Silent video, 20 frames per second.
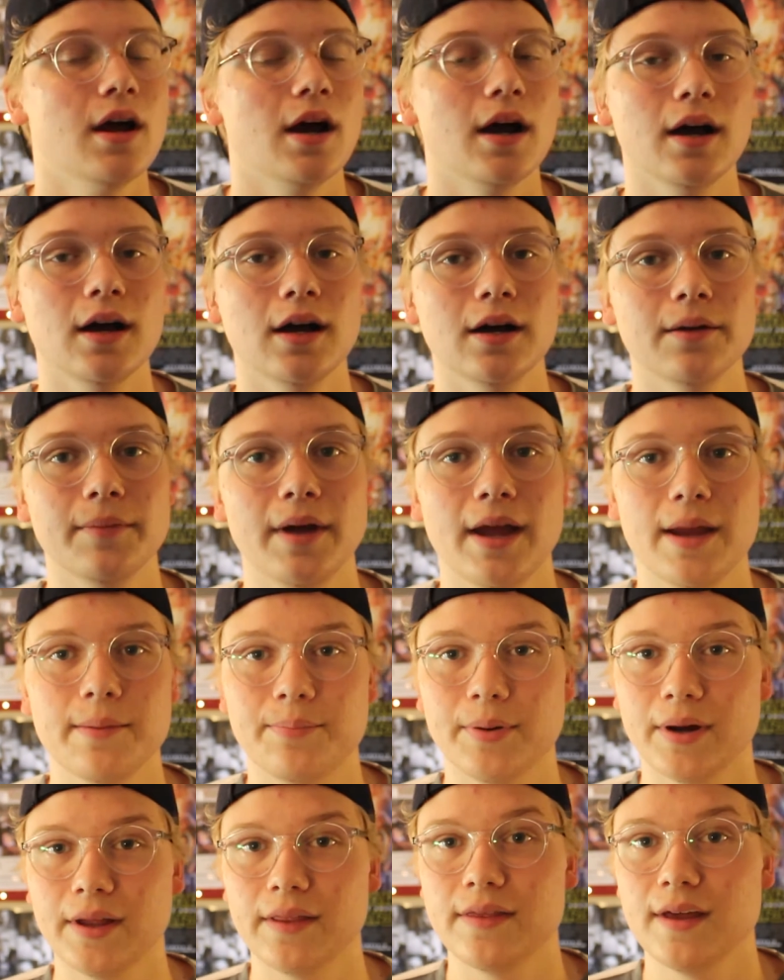
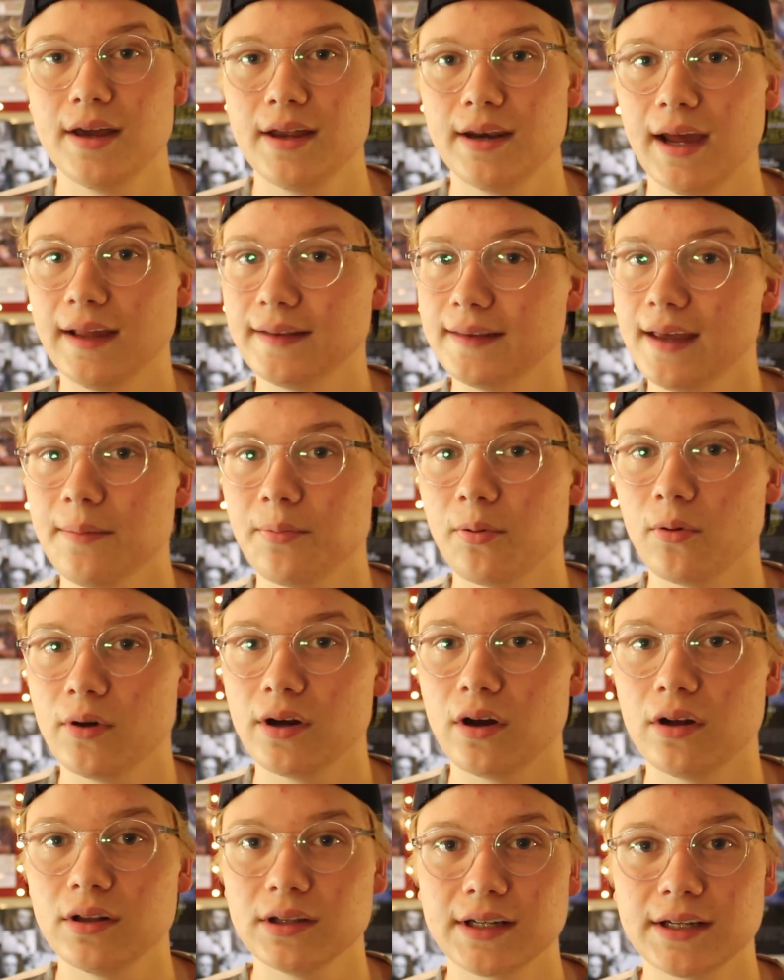But then at that
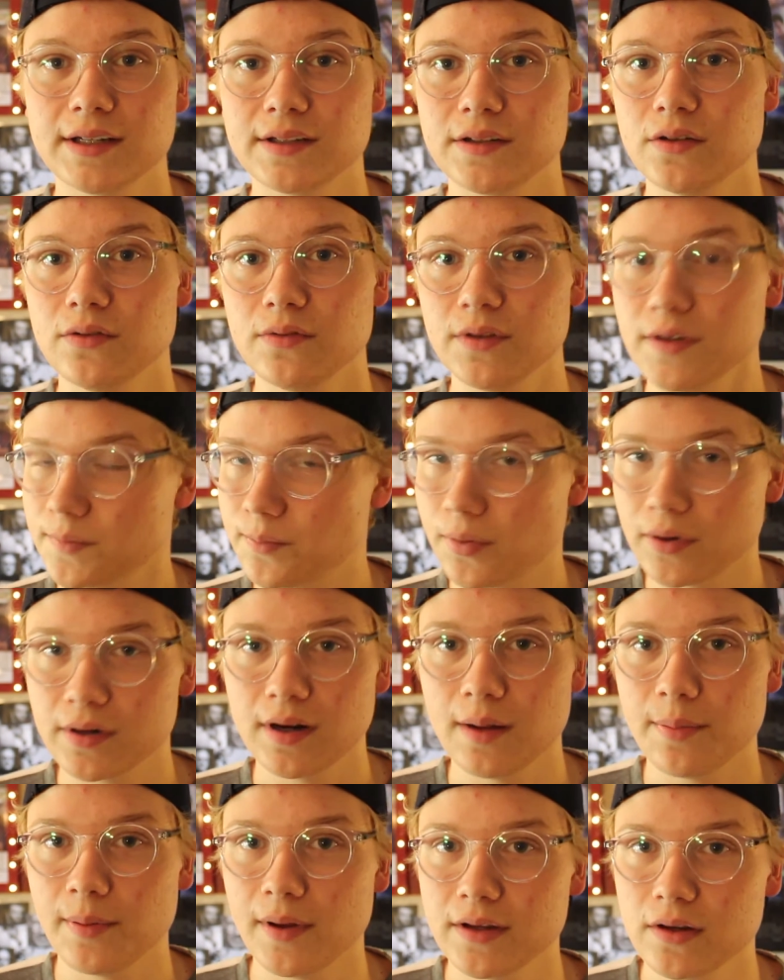point, all I got to do is put
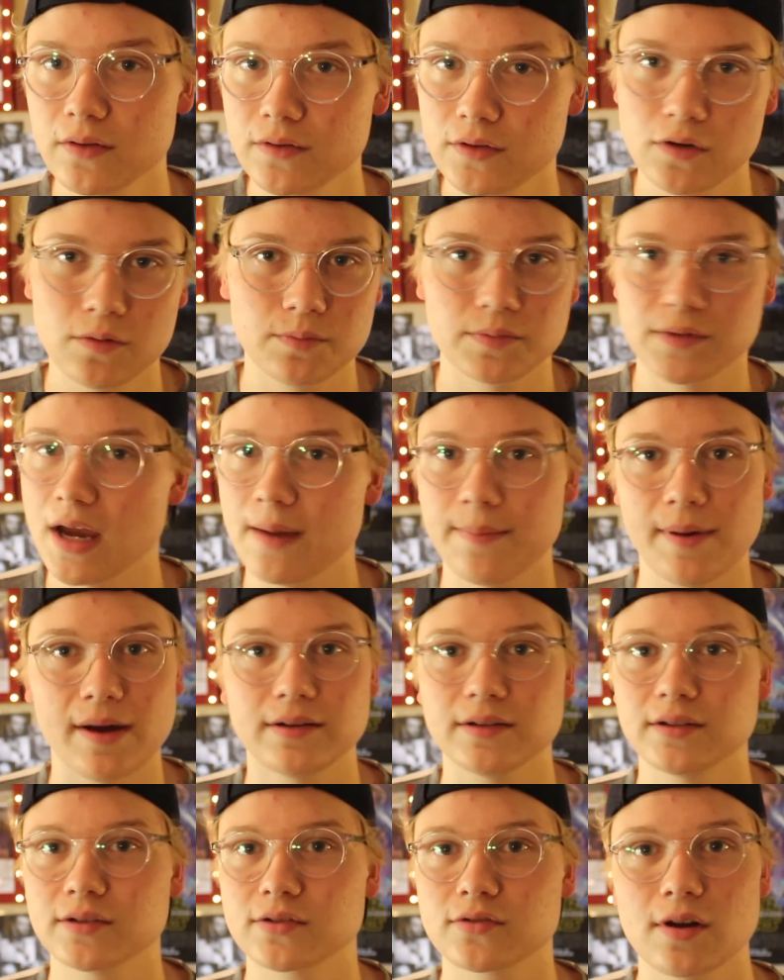it up on YouTube, type
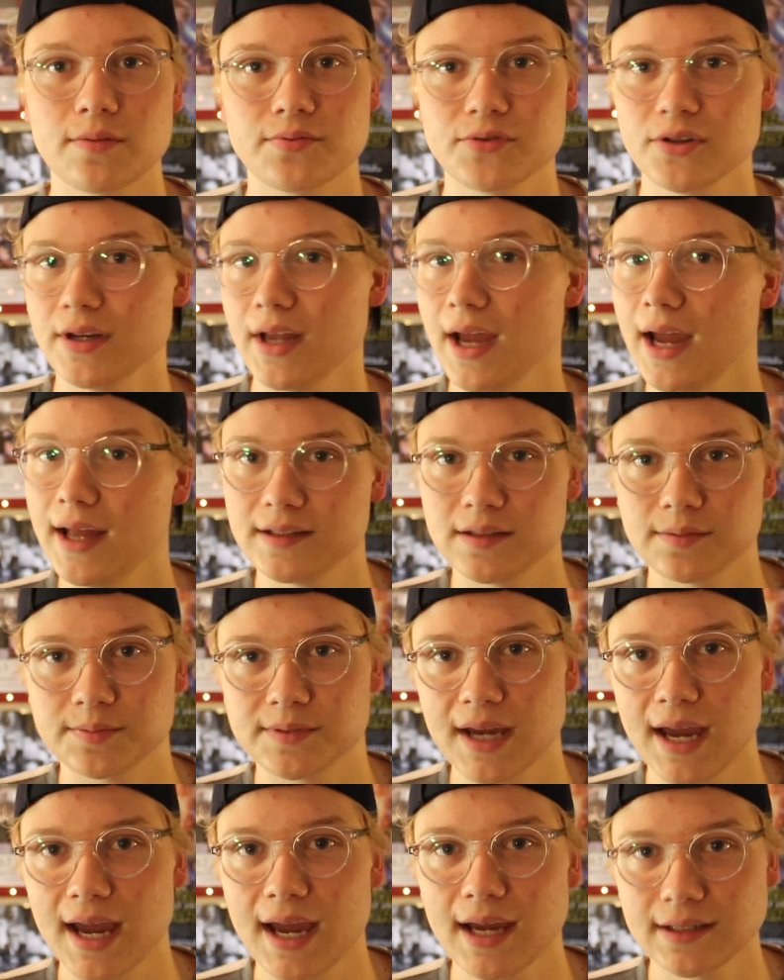out a description, add some
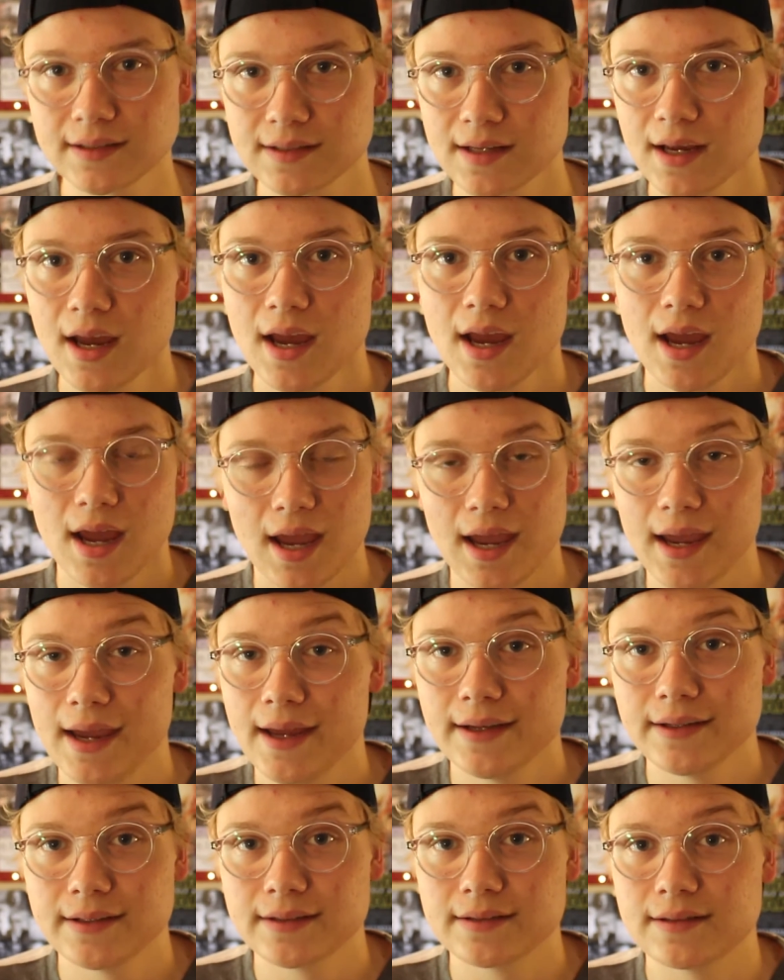tags,
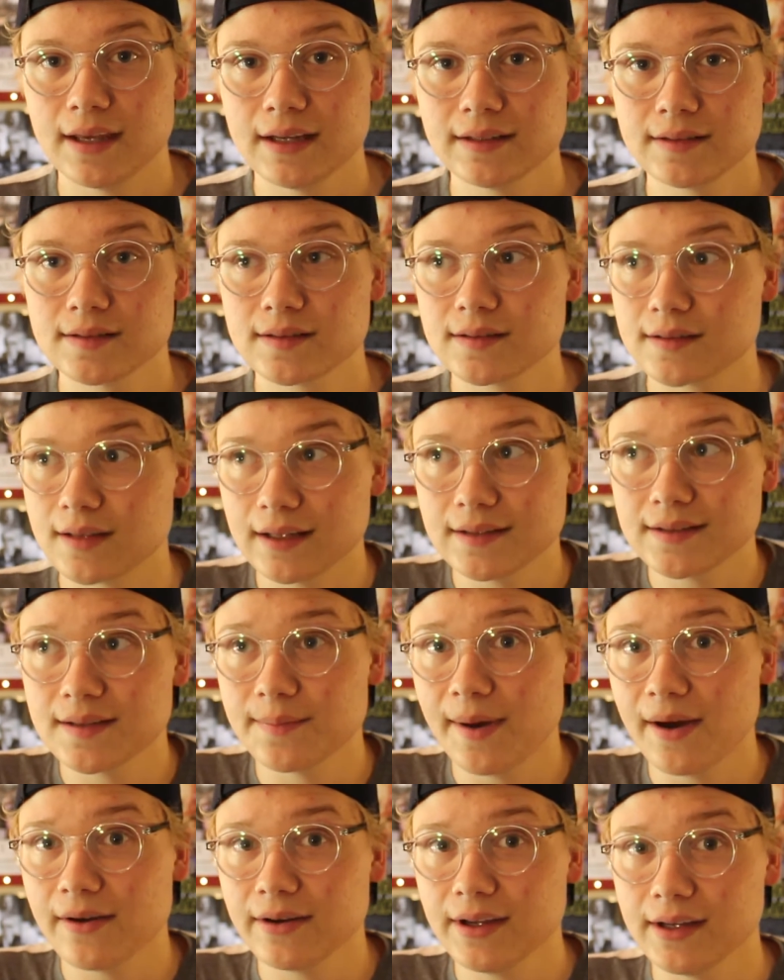and that's
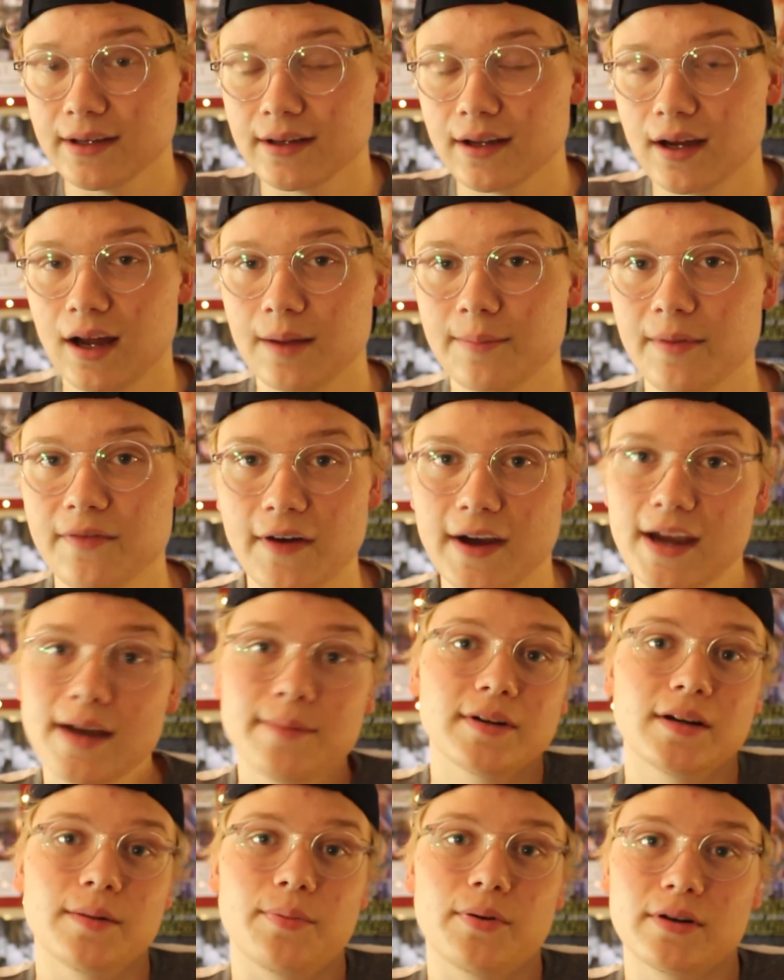about it. If I
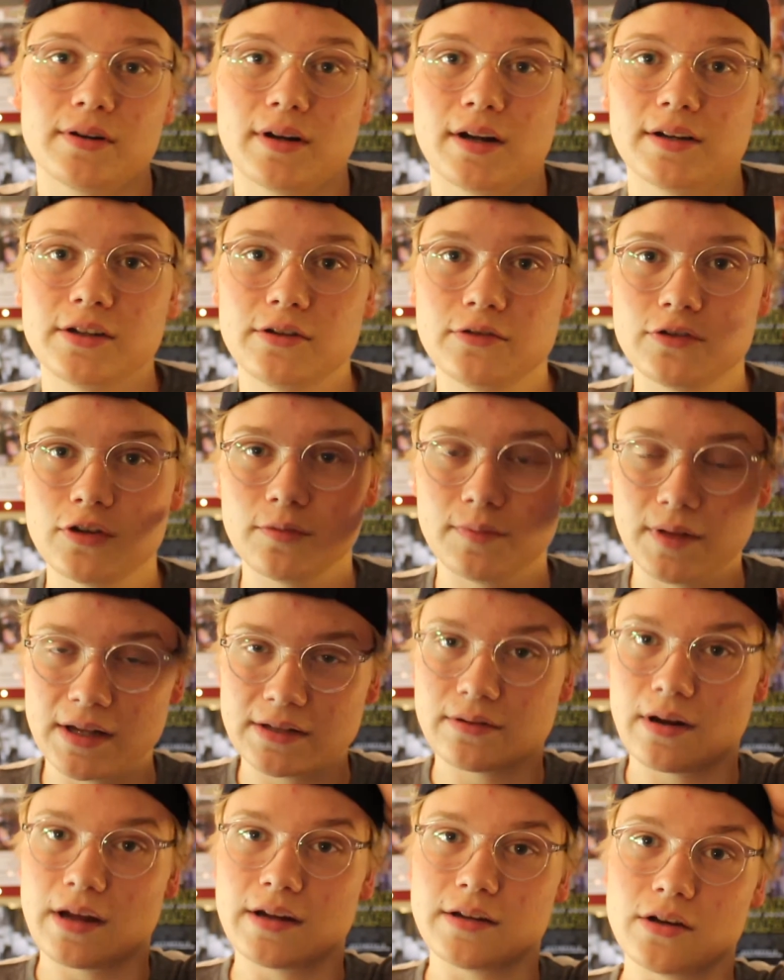am going to put it on YouTube,
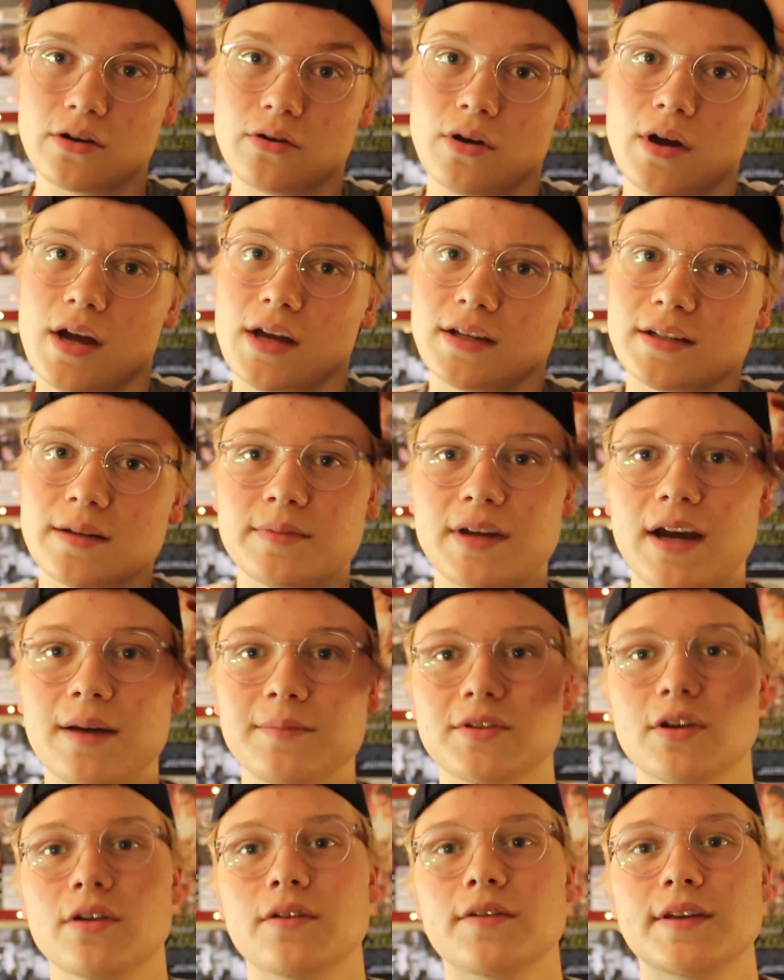that's what I do.
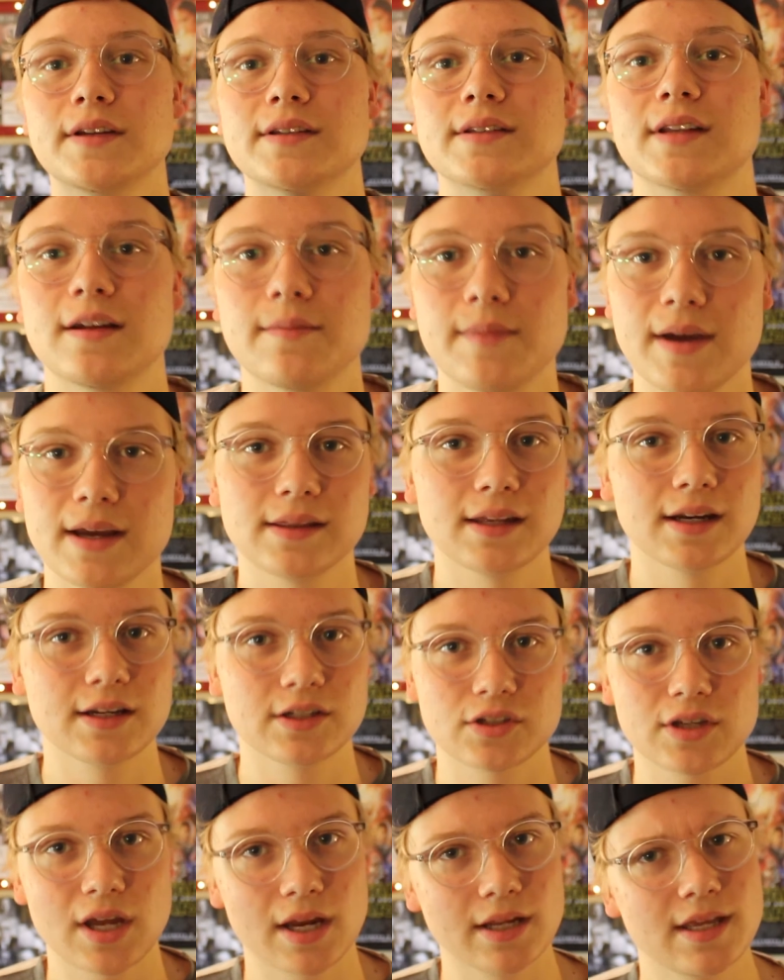Sometimes there are things that I make that
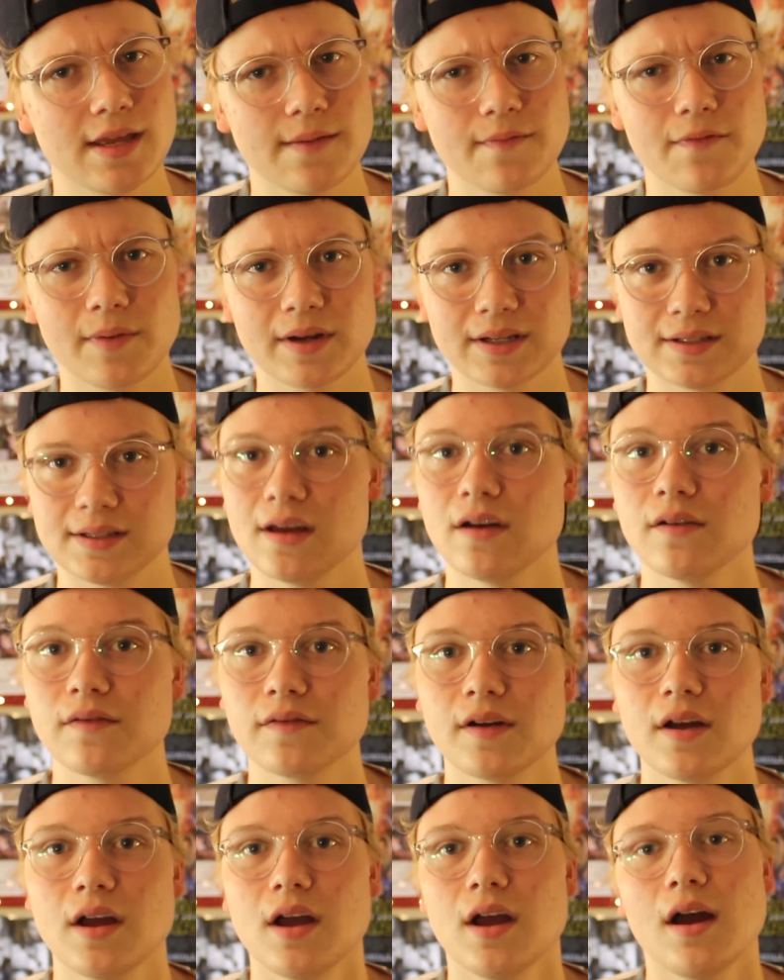I just kind of keep for
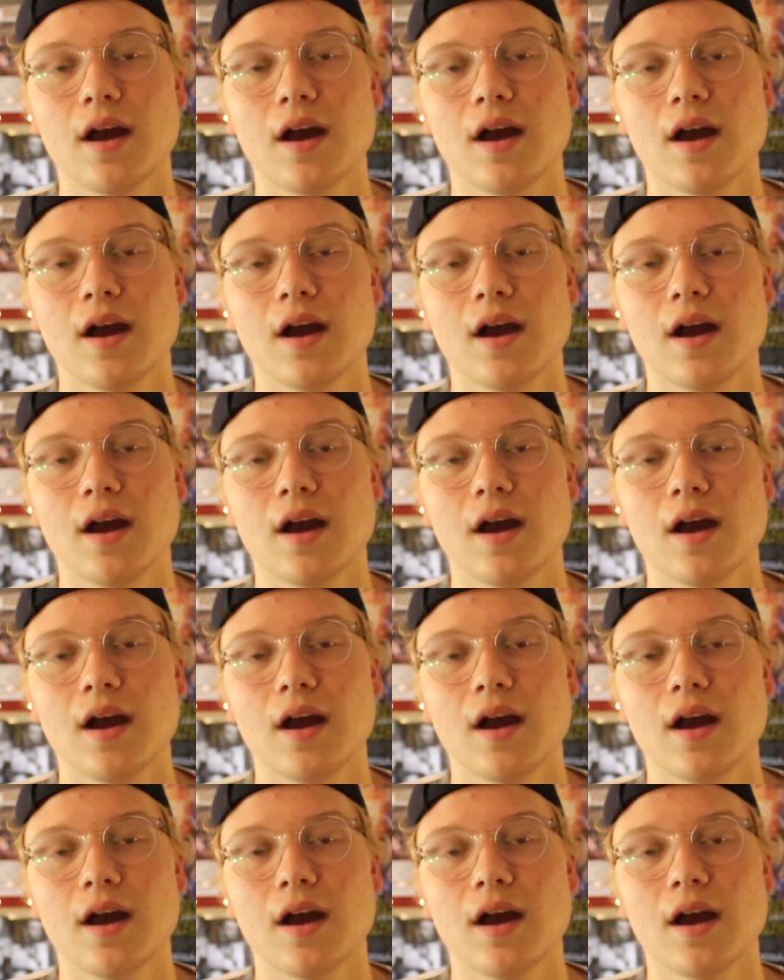myself.